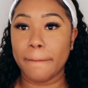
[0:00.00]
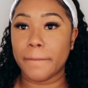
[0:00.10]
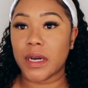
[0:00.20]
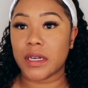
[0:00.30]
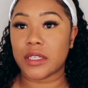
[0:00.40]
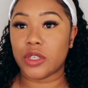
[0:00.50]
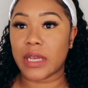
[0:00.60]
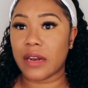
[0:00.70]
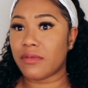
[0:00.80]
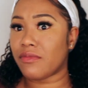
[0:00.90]
But you
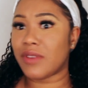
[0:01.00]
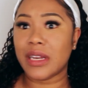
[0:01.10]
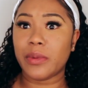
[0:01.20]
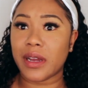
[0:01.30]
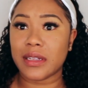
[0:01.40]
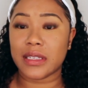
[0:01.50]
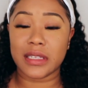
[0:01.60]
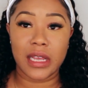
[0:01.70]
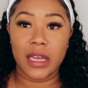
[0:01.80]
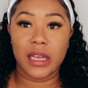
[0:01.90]
can really wear this
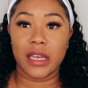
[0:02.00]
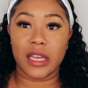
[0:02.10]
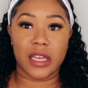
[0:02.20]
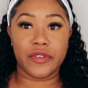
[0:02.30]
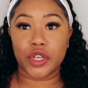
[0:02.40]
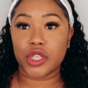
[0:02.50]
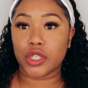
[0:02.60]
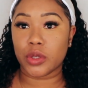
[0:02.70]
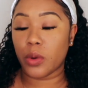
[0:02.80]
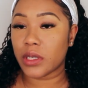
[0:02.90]
if you're
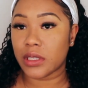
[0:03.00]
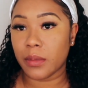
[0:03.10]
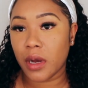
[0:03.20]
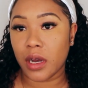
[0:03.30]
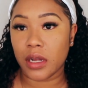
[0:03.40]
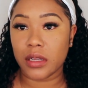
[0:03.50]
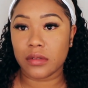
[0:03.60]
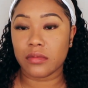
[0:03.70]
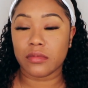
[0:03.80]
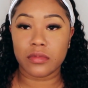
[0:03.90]
just going to the
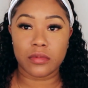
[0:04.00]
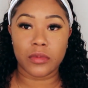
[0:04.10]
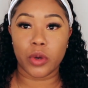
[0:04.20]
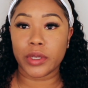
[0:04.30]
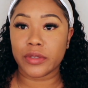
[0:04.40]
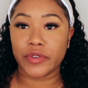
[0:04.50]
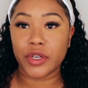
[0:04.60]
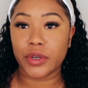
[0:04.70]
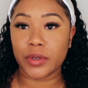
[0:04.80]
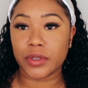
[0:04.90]
mall, going for
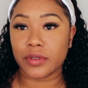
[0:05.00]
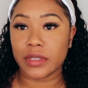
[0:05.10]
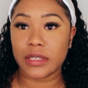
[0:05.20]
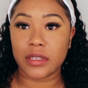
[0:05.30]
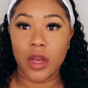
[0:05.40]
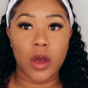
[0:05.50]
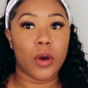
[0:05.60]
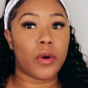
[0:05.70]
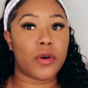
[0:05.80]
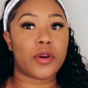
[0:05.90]
your groceries,
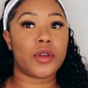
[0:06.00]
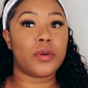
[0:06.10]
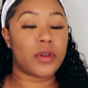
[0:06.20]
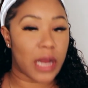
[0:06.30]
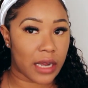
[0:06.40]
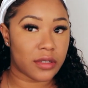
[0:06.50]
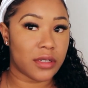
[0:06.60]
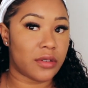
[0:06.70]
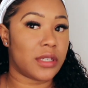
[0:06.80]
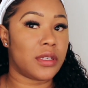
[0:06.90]
or you could
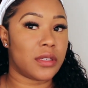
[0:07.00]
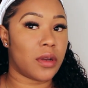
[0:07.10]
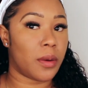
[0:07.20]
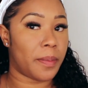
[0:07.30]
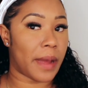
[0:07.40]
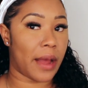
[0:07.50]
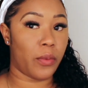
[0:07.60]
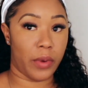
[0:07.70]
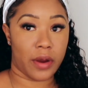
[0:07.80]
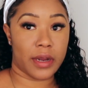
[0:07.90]
actually dress this up
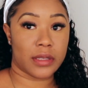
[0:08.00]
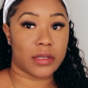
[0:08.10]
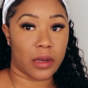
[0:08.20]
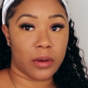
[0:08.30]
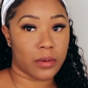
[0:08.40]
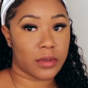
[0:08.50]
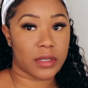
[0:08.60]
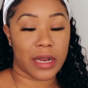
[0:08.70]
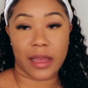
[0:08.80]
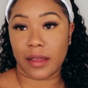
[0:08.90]
and wear it
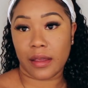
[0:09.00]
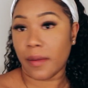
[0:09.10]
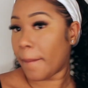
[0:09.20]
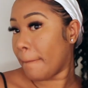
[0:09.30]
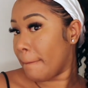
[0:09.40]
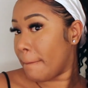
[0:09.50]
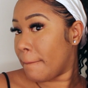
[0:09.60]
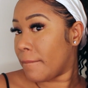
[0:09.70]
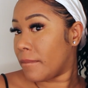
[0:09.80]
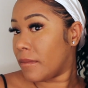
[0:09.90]
out. Like,
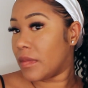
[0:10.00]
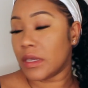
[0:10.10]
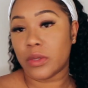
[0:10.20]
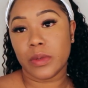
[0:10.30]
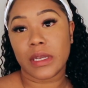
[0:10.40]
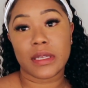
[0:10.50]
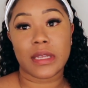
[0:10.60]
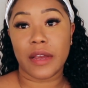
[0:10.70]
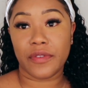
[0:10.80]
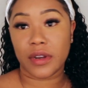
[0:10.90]
this wig
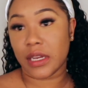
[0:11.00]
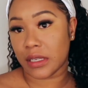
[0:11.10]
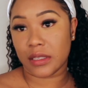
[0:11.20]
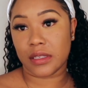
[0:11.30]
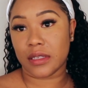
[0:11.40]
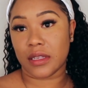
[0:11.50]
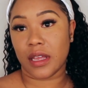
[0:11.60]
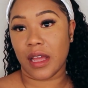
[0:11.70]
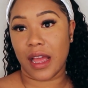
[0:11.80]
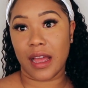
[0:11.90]
is
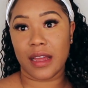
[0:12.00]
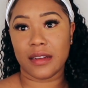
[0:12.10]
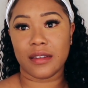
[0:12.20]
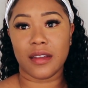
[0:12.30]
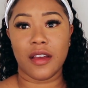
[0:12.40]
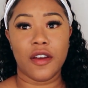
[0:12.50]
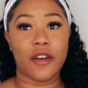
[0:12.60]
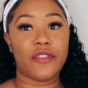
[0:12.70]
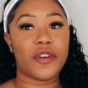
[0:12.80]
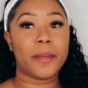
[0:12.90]
effortless. And
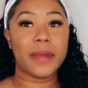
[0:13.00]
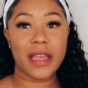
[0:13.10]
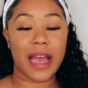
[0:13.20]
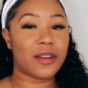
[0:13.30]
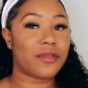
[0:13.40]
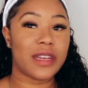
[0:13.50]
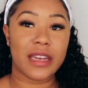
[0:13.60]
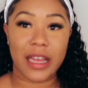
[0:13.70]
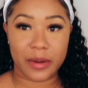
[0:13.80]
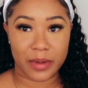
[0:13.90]
for me, I don't really
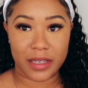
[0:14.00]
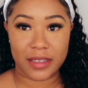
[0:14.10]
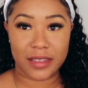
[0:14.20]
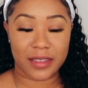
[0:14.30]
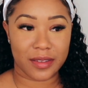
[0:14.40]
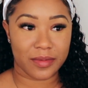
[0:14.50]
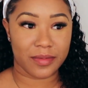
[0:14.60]
like wigs,